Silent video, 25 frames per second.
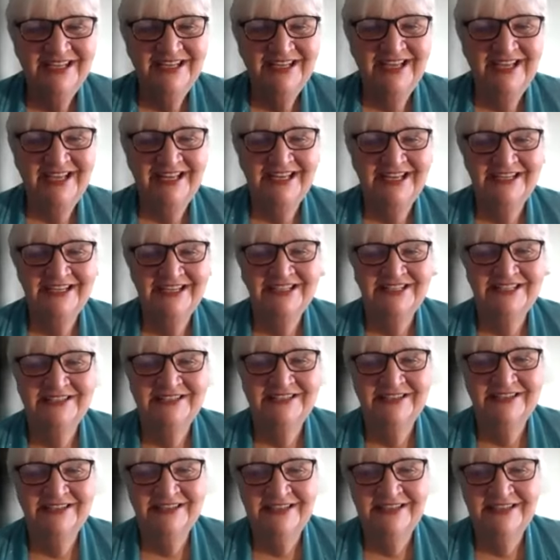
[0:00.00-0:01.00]
And
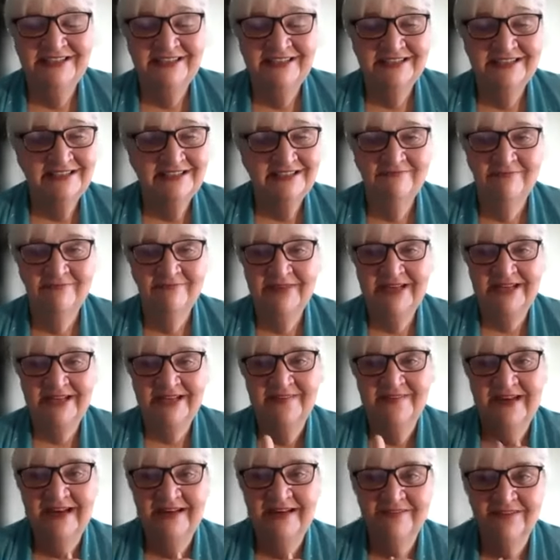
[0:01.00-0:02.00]
it doesn't mean
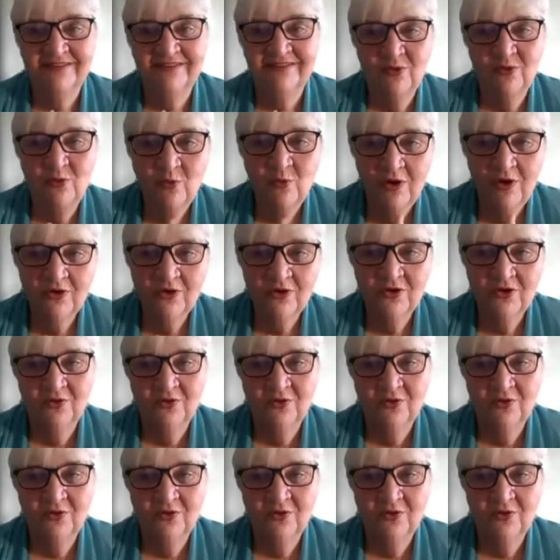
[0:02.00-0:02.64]
that I've got to walk